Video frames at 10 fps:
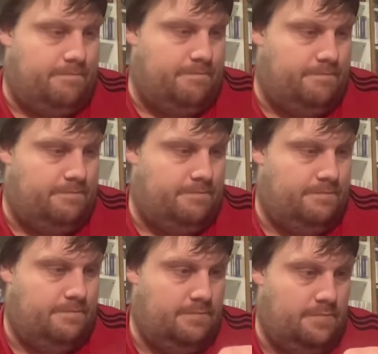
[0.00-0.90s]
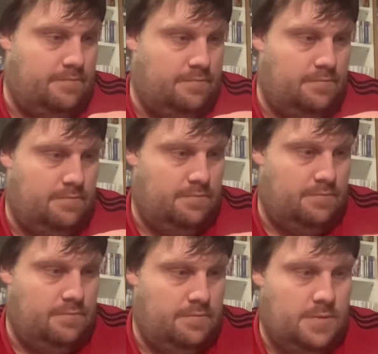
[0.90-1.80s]

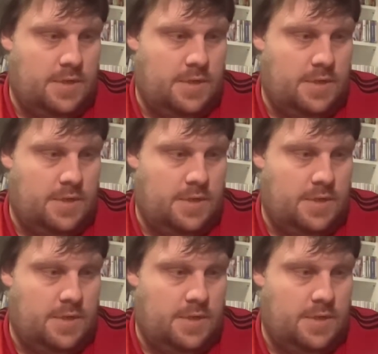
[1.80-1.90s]
(silence)